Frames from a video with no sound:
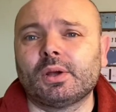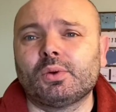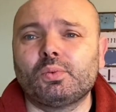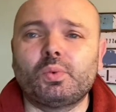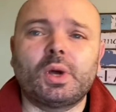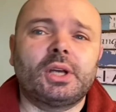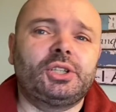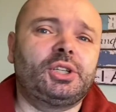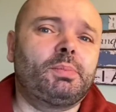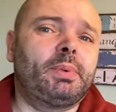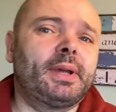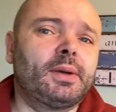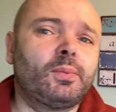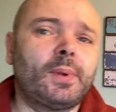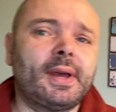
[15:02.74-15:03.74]

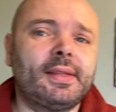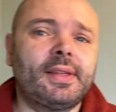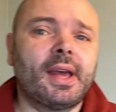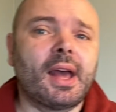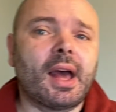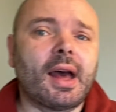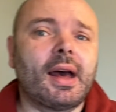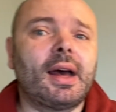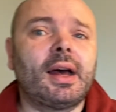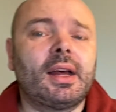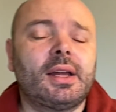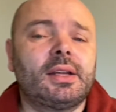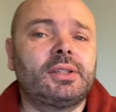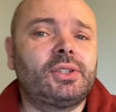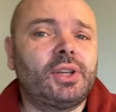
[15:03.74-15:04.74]
worshipping with our
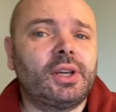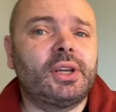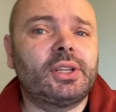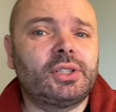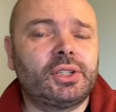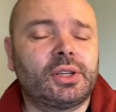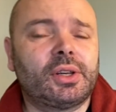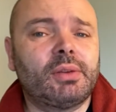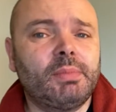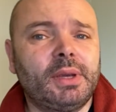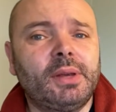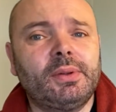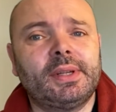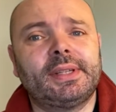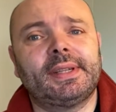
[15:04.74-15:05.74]
church
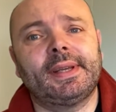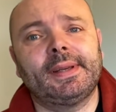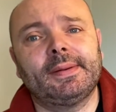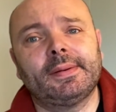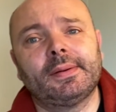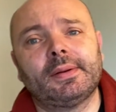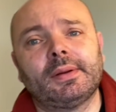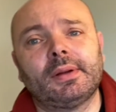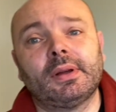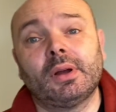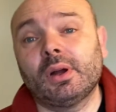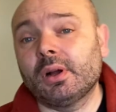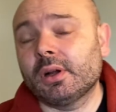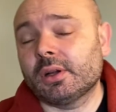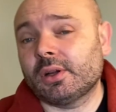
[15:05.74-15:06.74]
community,
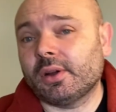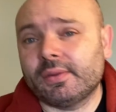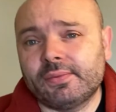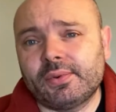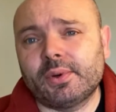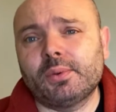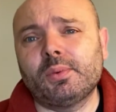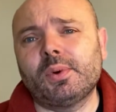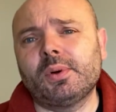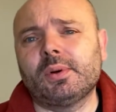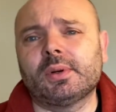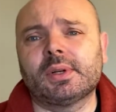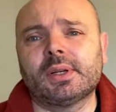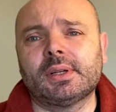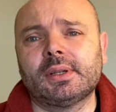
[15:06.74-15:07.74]
going for a
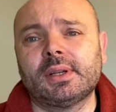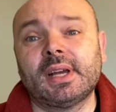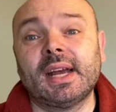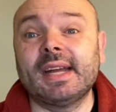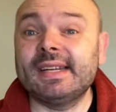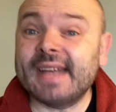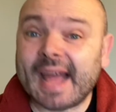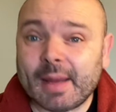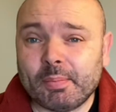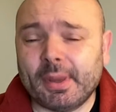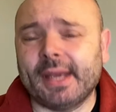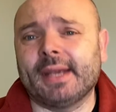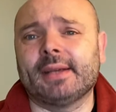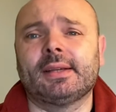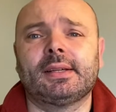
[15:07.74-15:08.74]
walk,
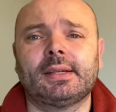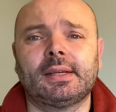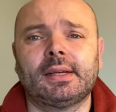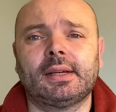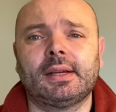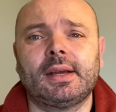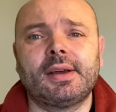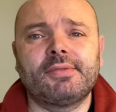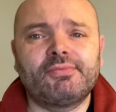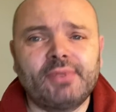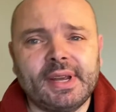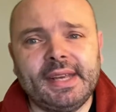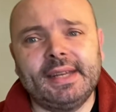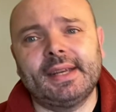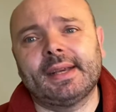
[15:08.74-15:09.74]
napping,
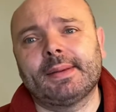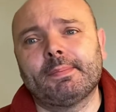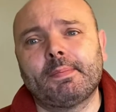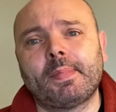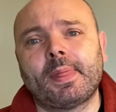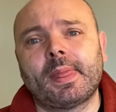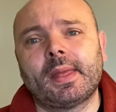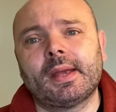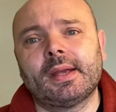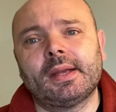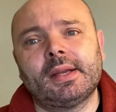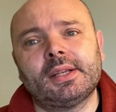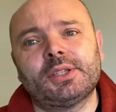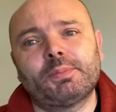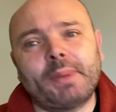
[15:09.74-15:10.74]
reading,
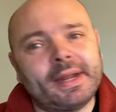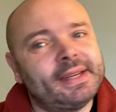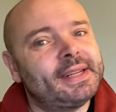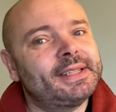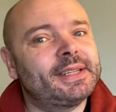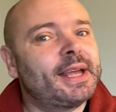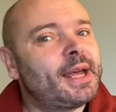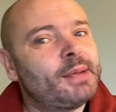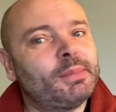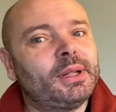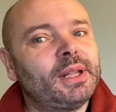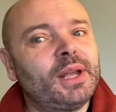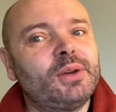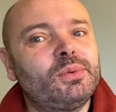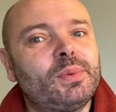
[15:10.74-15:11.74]
spending time
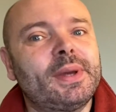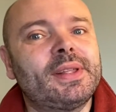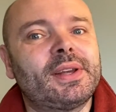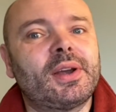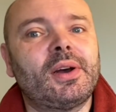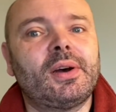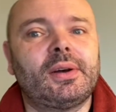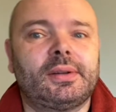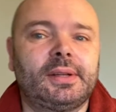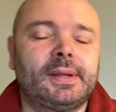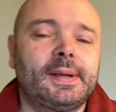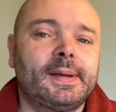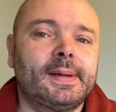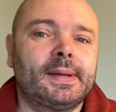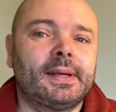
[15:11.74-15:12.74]
alone with God,
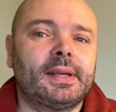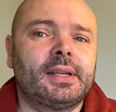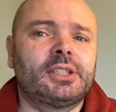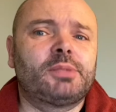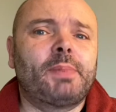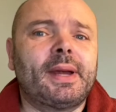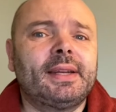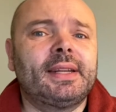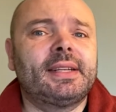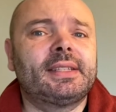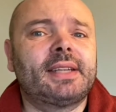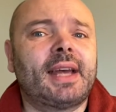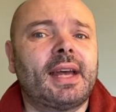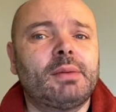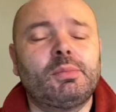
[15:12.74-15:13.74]
spending
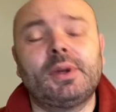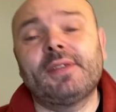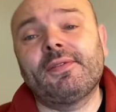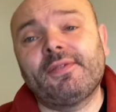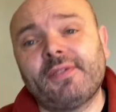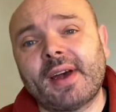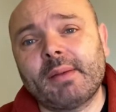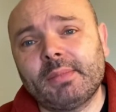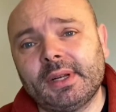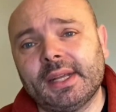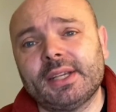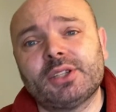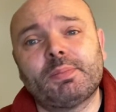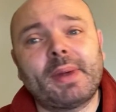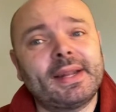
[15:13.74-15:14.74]
time with family,
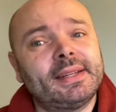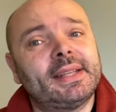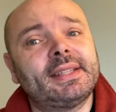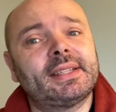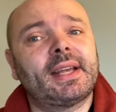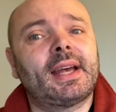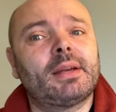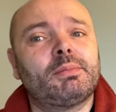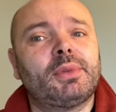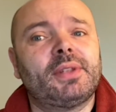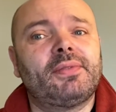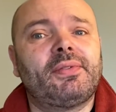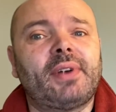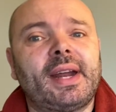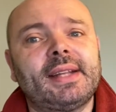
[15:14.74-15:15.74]
spending time with
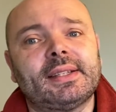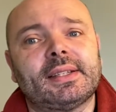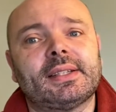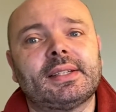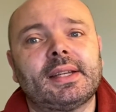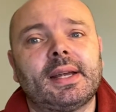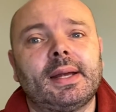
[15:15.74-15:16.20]
friends,